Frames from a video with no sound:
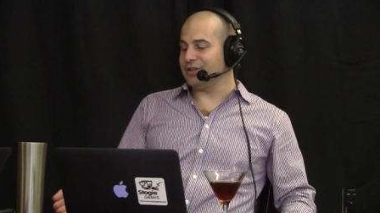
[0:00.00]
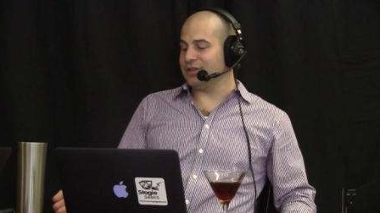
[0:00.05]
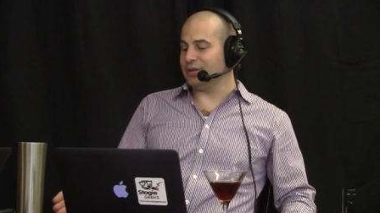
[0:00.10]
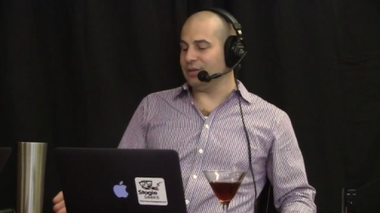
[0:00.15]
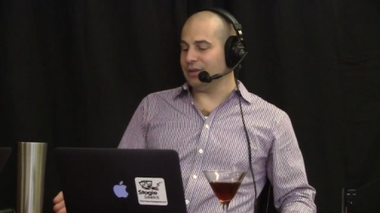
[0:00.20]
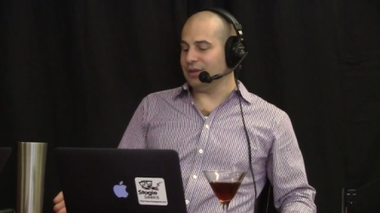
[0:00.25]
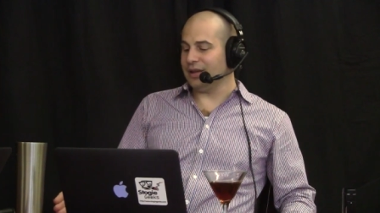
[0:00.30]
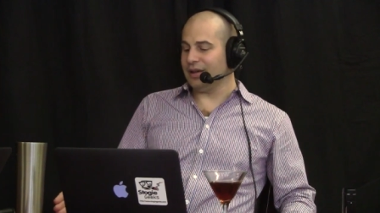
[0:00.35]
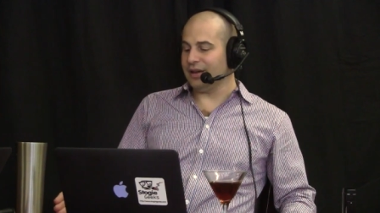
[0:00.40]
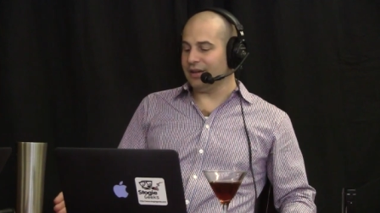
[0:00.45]
So
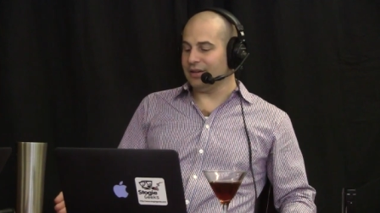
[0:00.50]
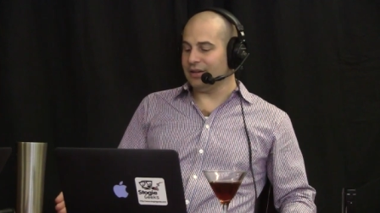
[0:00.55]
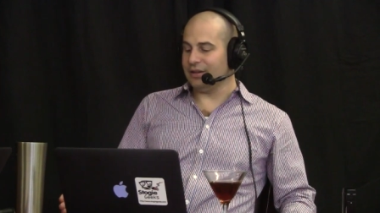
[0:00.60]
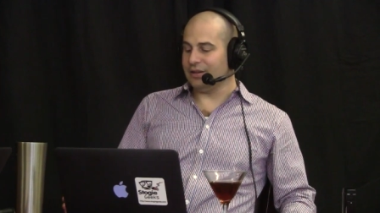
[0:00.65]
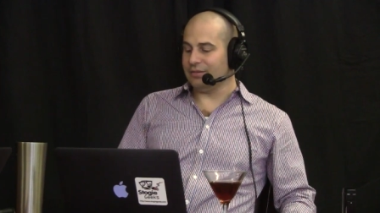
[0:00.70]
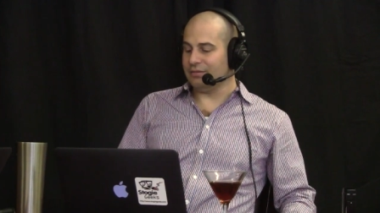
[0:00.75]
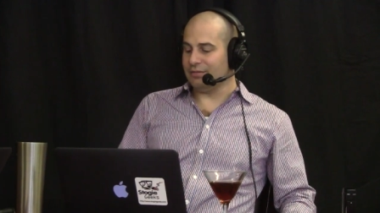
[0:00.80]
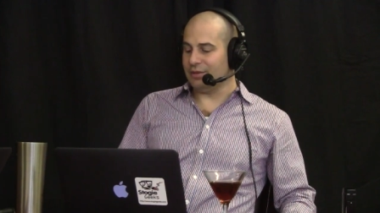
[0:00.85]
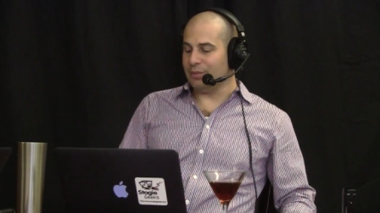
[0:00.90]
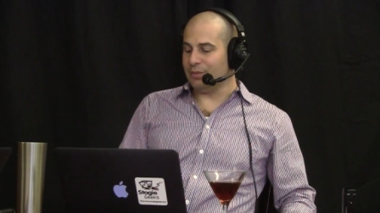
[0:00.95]
a lot of
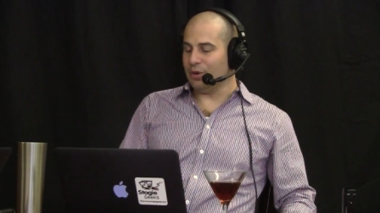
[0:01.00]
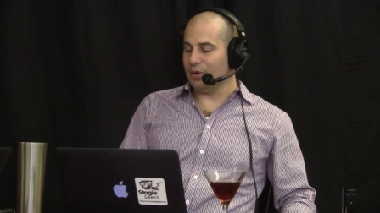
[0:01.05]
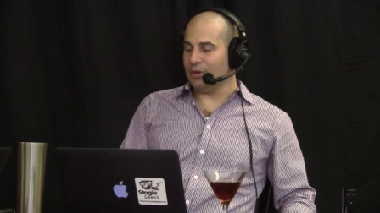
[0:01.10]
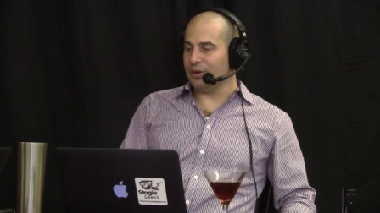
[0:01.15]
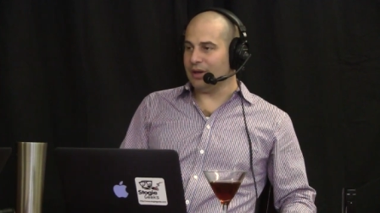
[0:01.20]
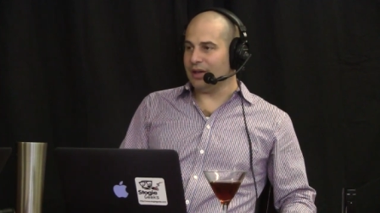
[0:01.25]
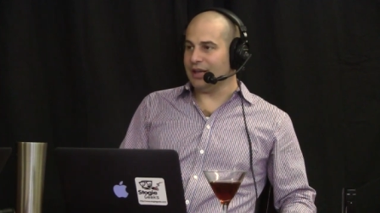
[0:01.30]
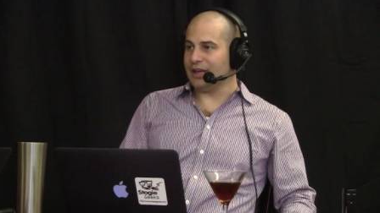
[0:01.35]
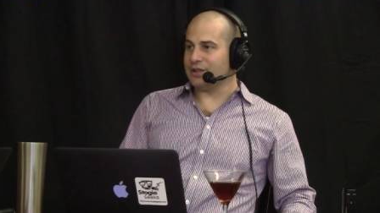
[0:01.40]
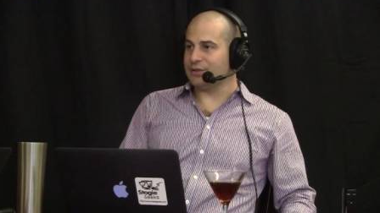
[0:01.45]
the remote
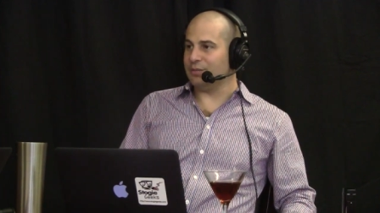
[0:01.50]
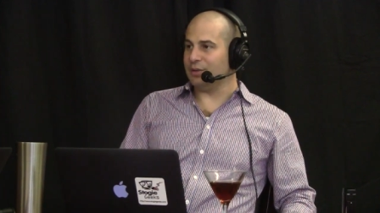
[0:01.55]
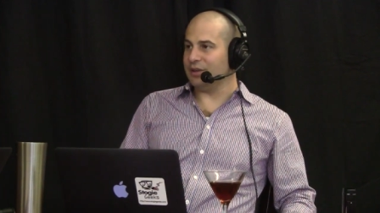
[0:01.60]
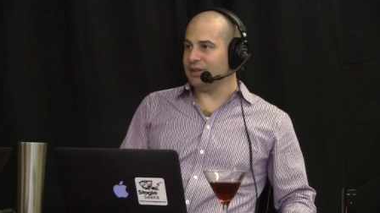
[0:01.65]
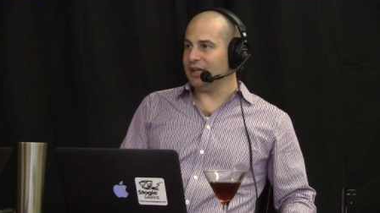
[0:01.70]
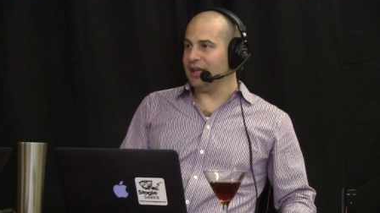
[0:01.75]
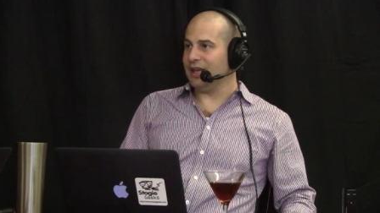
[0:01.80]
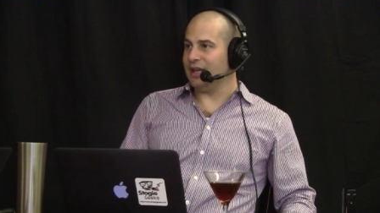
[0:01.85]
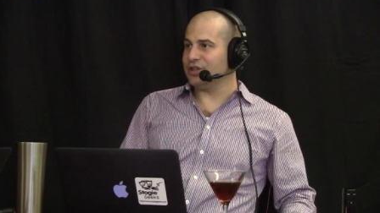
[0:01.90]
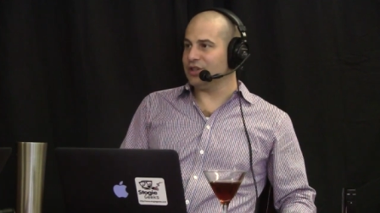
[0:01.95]

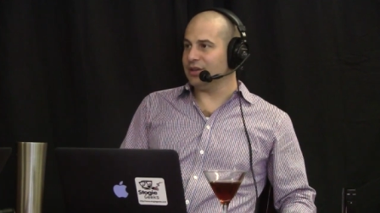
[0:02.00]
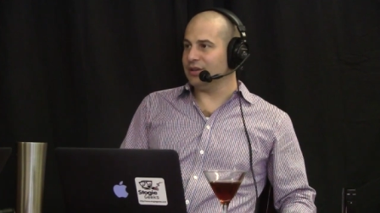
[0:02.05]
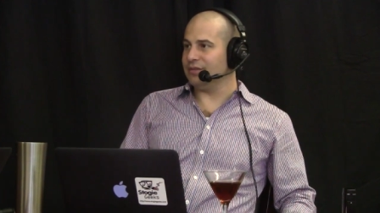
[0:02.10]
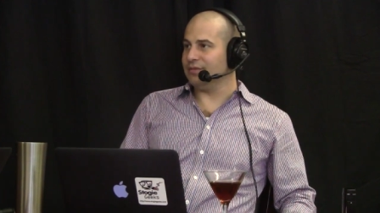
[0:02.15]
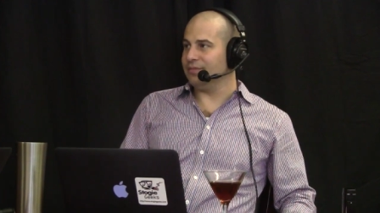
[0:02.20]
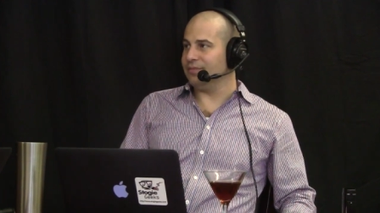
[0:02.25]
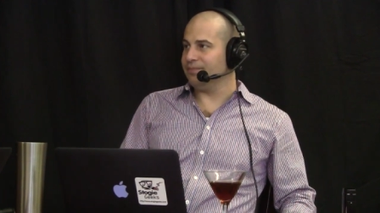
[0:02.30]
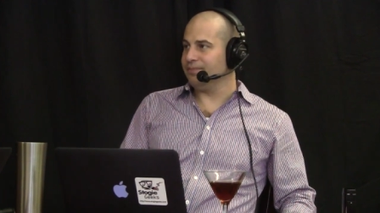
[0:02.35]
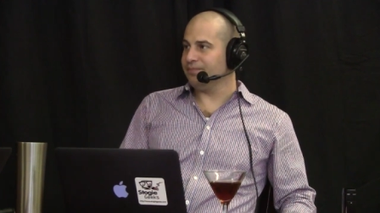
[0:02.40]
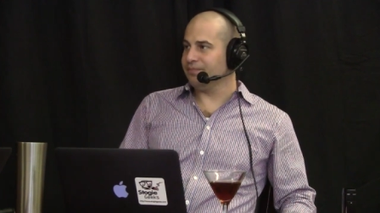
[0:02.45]
exploitation